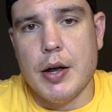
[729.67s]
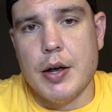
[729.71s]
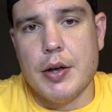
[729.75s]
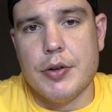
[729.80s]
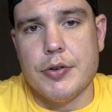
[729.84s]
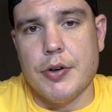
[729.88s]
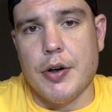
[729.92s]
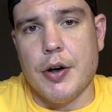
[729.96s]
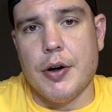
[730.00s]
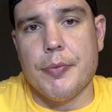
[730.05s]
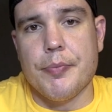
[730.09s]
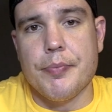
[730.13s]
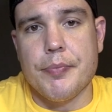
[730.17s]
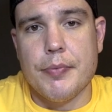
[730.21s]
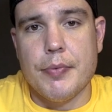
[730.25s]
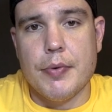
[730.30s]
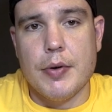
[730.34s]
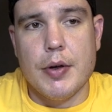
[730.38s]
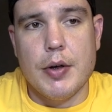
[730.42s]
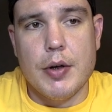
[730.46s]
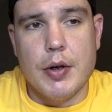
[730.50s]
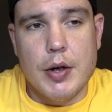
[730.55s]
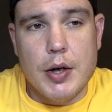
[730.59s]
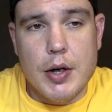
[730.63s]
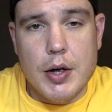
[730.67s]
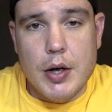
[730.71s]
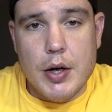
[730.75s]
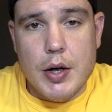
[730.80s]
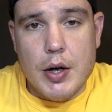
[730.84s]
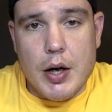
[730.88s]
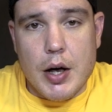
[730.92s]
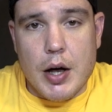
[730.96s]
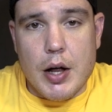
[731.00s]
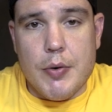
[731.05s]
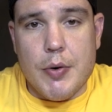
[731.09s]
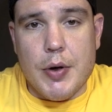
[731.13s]
So
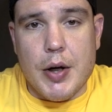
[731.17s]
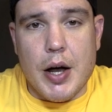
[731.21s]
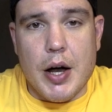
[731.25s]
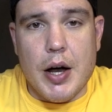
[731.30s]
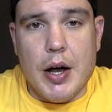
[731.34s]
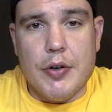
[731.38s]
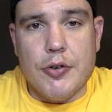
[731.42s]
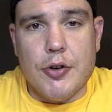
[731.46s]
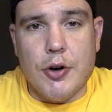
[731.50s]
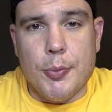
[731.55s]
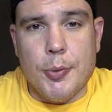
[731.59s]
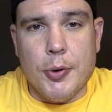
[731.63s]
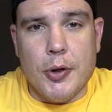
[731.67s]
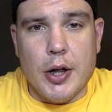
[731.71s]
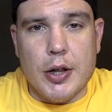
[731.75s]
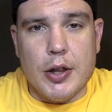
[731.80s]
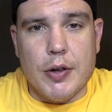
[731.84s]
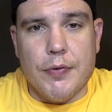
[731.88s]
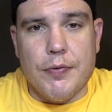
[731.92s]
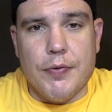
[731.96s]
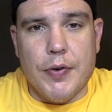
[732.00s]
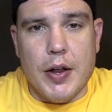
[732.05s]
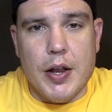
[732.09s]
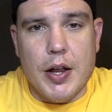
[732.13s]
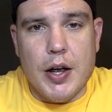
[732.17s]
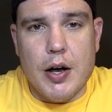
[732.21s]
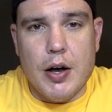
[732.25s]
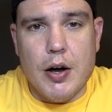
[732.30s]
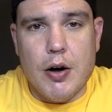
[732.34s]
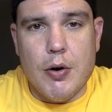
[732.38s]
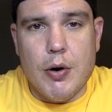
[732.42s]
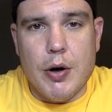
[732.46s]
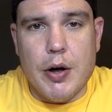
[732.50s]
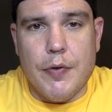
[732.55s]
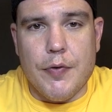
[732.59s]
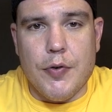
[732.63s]
anyway, guys, hope you liked the
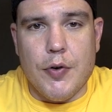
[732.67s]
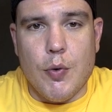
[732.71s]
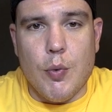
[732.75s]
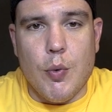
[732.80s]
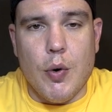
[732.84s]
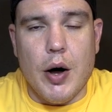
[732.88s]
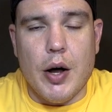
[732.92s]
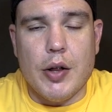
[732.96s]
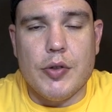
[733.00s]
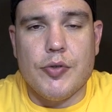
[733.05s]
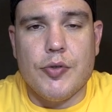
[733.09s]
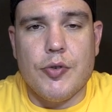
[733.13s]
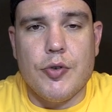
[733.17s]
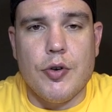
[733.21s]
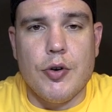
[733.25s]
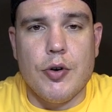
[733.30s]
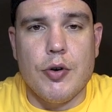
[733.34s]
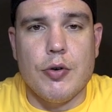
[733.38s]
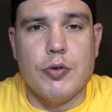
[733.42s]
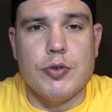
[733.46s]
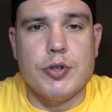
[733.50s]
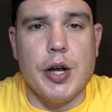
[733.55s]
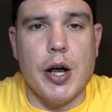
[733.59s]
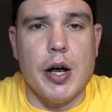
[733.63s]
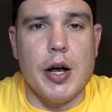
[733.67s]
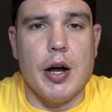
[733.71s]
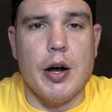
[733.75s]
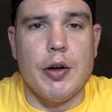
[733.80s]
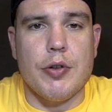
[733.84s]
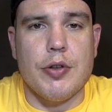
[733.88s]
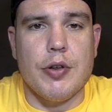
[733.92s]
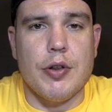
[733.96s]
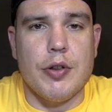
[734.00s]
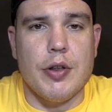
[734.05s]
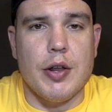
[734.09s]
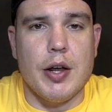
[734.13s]
video. If you want to check
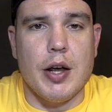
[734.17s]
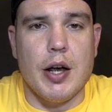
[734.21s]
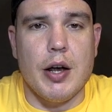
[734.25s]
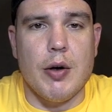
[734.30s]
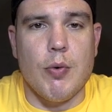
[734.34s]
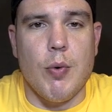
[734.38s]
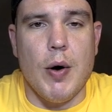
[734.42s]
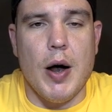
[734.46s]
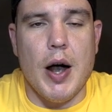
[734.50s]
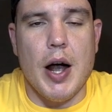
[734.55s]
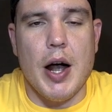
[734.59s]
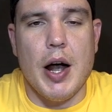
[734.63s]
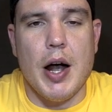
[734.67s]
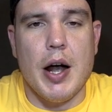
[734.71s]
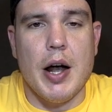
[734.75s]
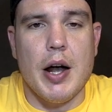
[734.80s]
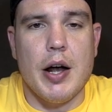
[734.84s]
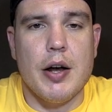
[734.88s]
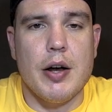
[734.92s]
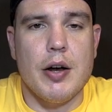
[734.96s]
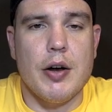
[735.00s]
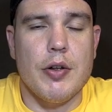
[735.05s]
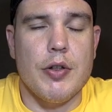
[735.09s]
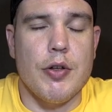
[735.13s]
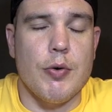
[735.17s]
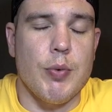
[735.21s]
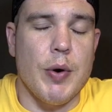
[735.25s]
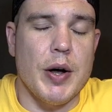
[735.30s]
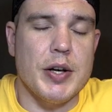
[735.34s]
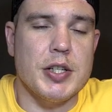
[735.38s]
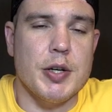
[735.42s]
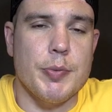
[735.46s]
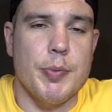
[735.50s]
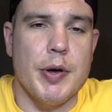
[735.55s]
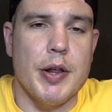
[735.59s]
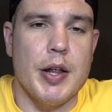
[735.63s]
out the
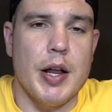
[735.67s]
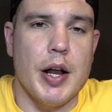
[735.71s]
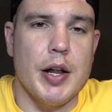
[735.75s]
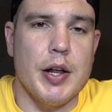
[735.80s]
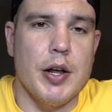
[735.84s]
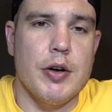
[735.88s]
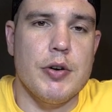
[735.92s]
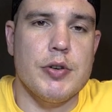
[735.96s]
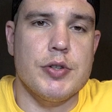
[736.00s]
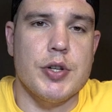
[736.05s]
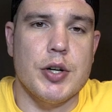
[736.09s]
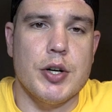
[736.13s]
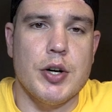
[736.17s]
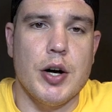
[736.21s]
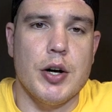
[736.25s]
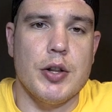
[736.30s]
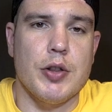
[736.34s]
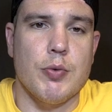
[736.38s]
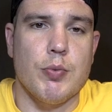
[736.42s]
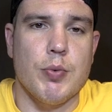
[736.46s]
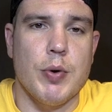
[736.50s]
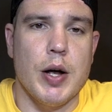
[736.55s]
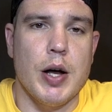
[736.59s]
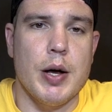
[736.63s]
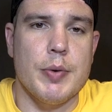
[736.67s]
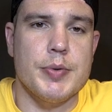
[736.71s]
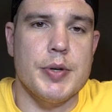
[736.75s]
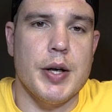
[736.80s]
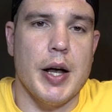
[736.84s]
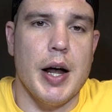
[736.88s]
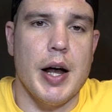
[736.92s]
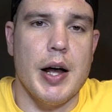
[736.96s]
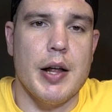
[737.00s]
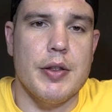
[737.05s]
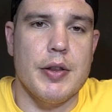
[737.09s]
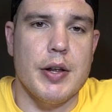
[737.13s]
recipe that I used to cook the ribs
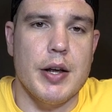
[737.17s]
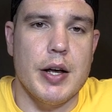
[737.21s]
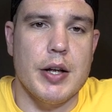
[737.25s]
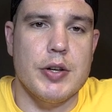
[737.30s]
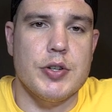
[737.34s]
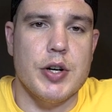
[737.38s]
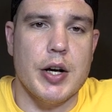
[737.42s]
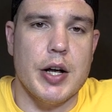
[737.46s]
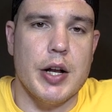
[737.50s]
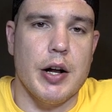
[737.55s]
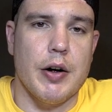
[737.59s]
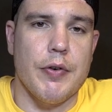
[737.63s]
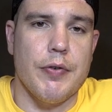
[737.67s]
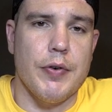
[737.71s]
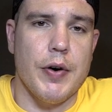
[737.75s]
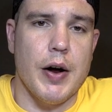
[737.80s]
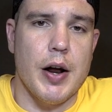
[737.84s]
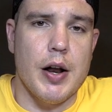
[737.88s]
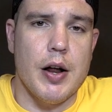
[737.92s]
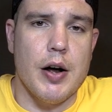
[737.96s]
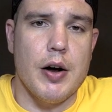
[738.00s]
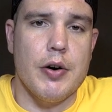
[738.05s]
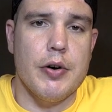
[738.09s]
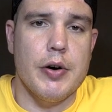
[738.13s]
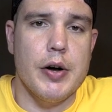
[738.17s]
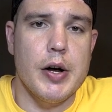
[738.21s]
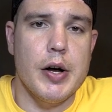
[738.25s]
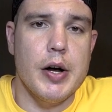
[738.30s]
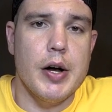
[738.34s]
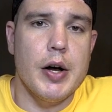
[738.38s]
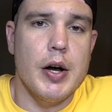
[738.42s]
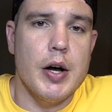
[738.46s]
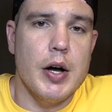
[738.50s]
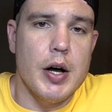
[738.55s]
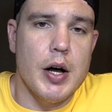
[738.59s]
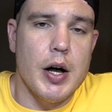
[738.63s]
and the chicken Alfredo,
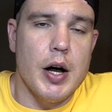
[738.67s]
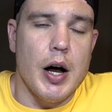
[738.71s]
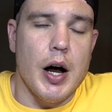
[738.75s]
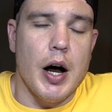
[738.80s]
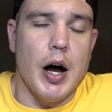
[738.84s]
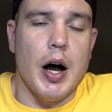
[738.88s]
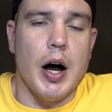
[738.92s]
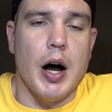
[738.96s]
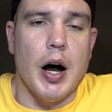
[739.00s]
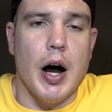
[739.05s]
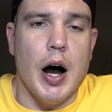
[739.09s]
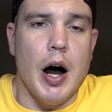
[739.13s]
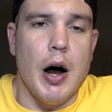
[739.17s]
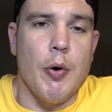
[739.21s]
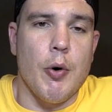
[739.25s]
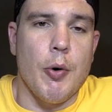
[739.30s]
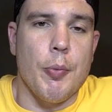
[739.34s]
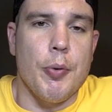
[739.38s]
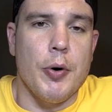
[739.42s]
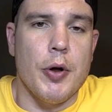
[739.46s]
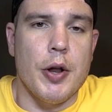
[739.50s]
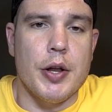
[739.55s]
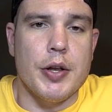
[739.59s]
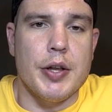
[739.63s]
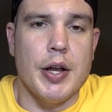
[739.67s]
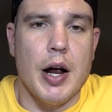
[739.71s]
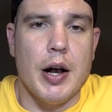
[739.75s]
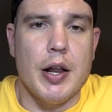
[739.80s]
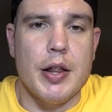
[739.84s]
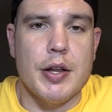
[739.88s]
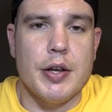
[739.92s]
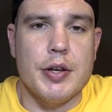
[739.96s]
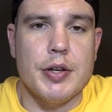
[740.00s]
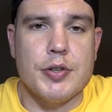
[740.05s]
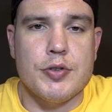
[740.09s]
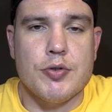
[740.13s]
I will put it down in
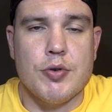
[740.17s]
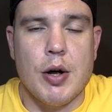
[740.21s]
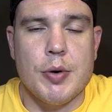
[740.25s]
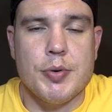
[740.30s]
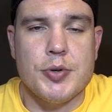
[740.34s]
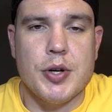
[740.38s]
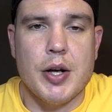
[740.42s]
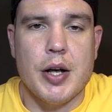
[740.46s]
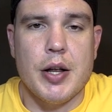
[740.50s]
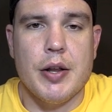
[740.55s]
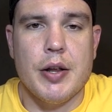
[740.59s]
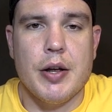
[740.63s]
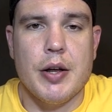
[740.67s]
the description.